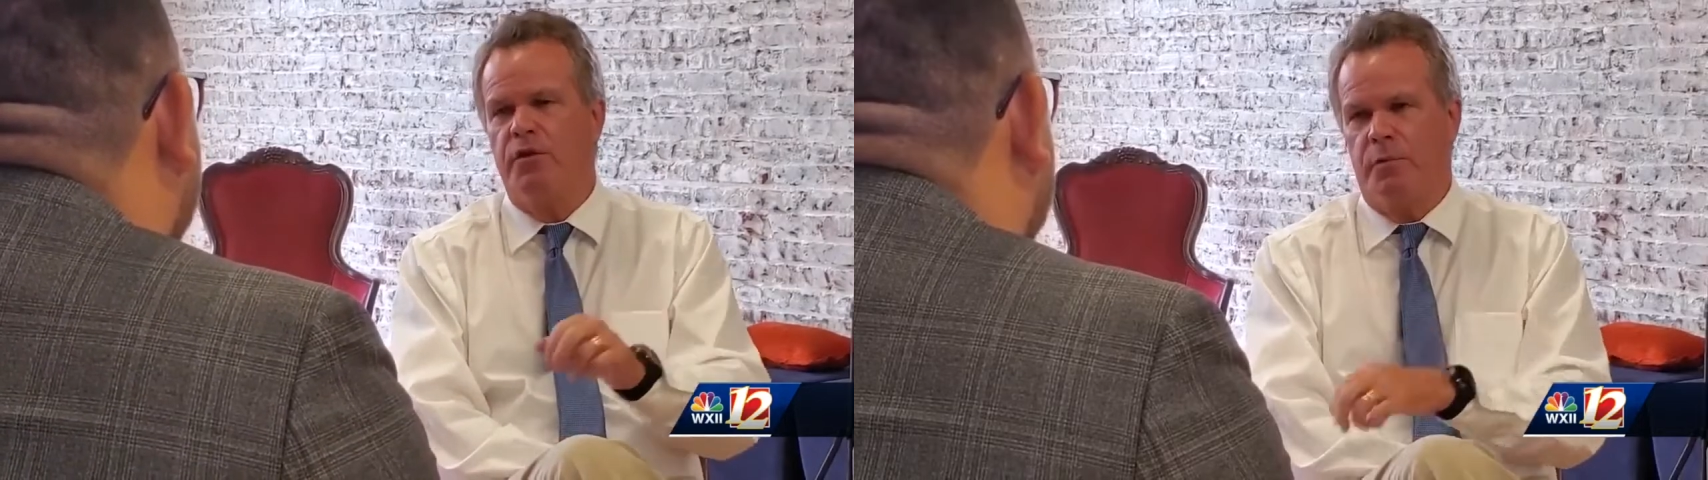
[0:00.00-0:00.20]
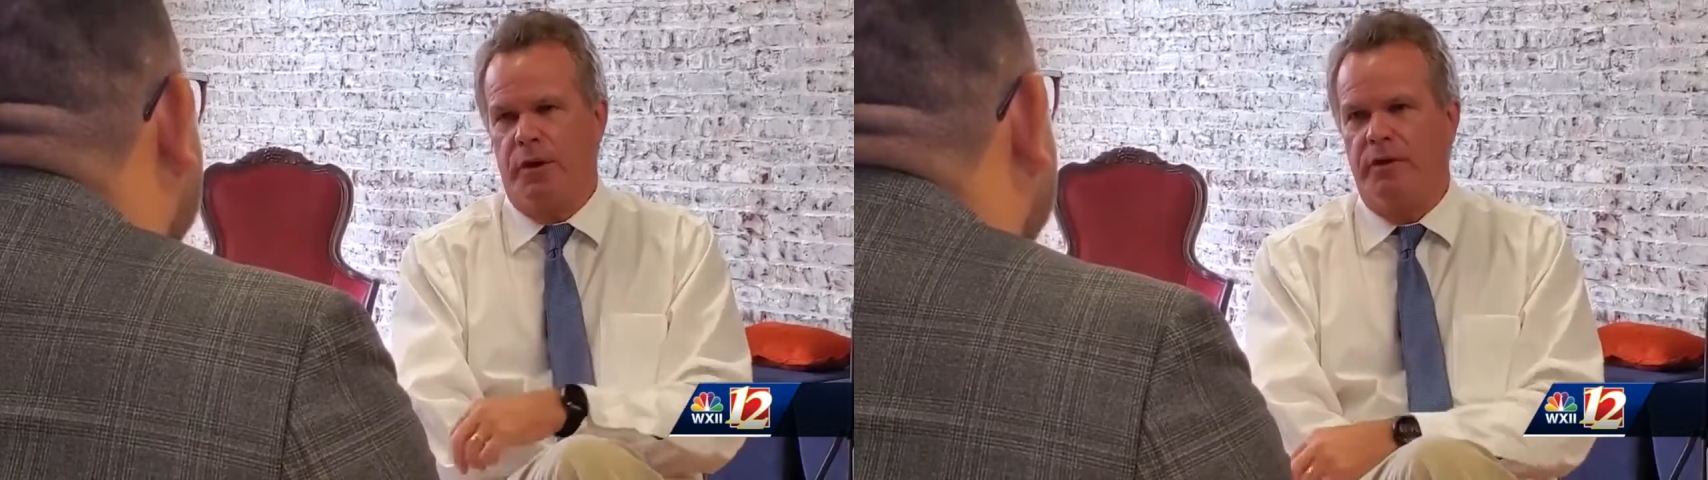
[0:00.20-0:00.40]

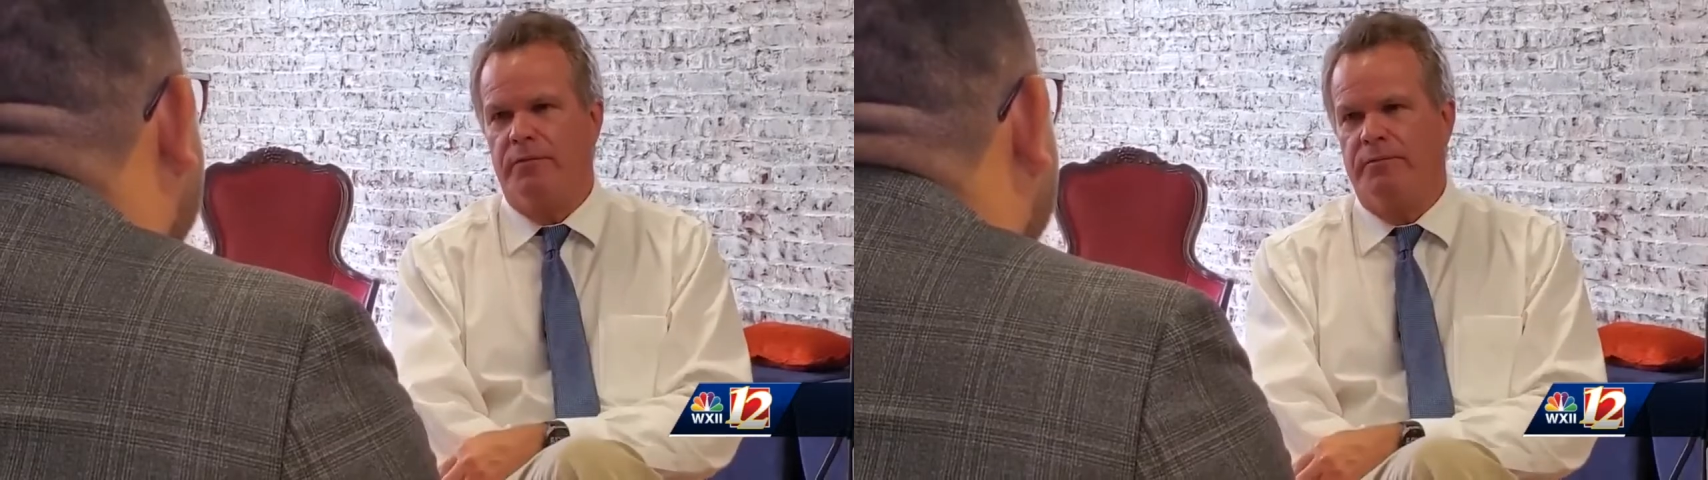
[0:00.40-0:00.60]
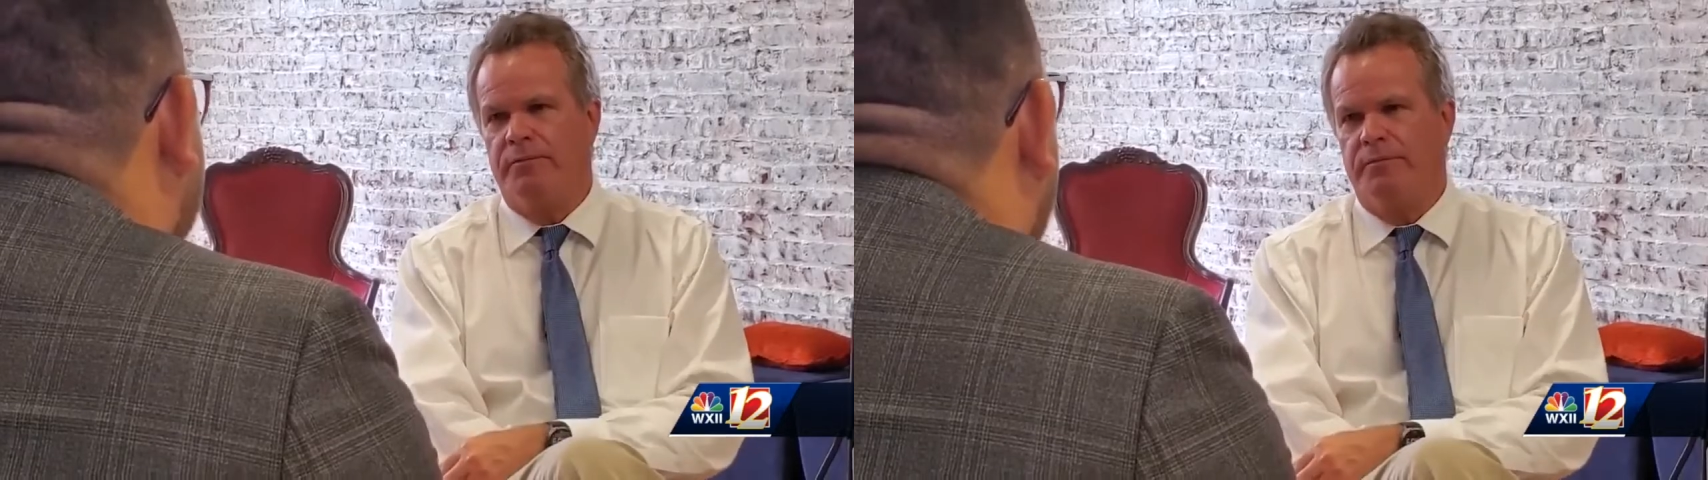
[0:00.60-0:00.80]
movement?
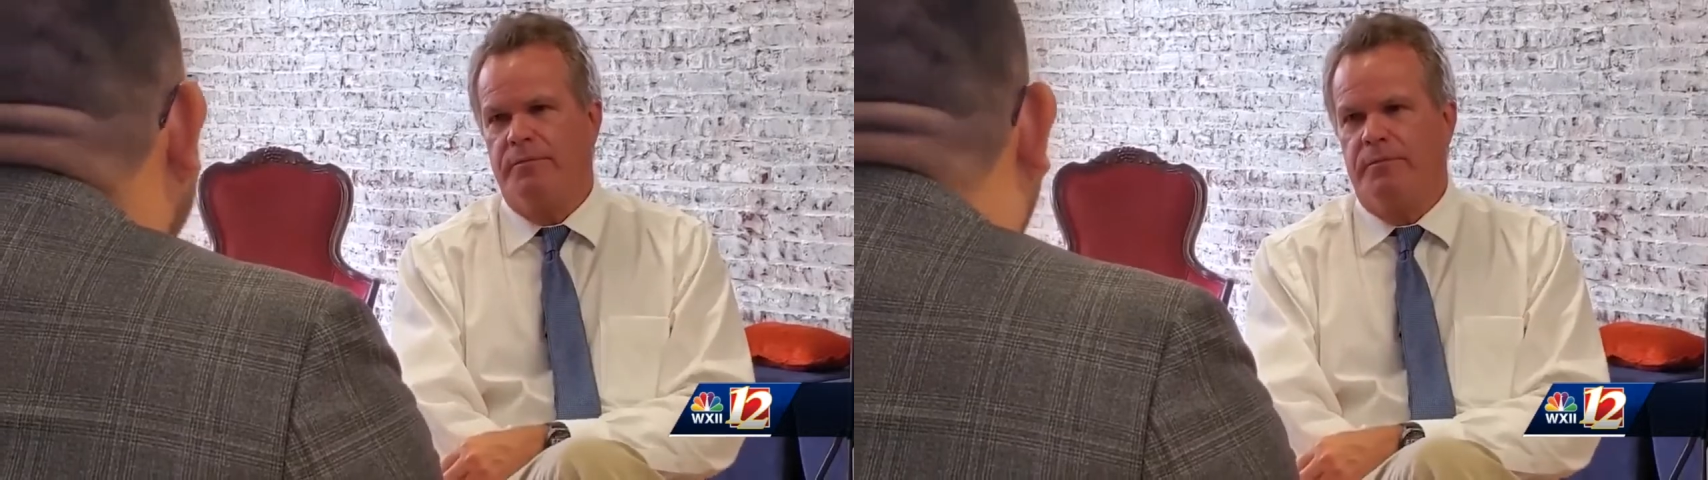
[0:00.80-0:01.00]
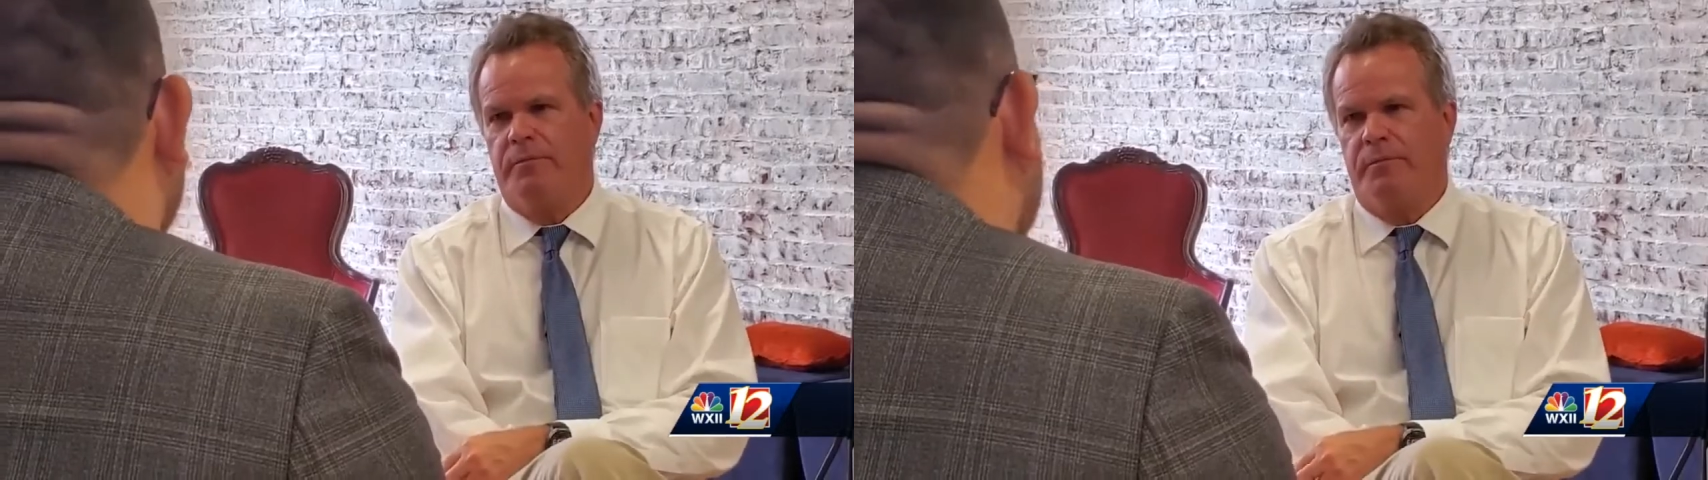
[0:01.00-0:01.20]

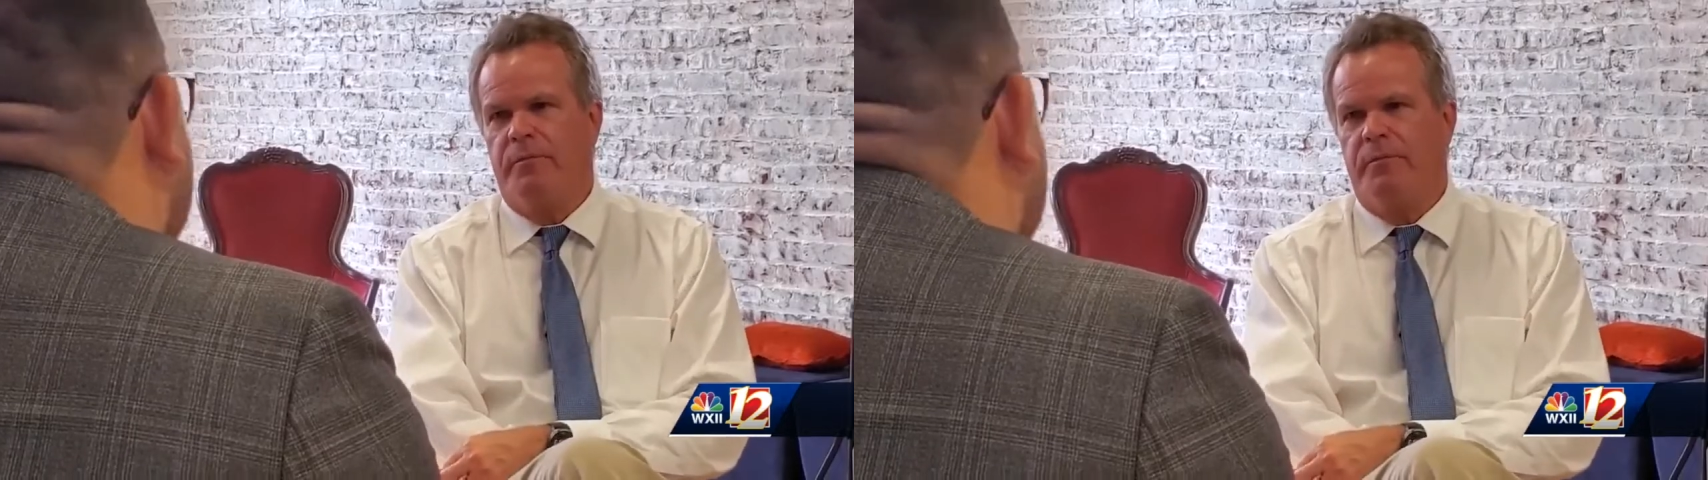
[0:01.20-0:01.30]
I'm, I'm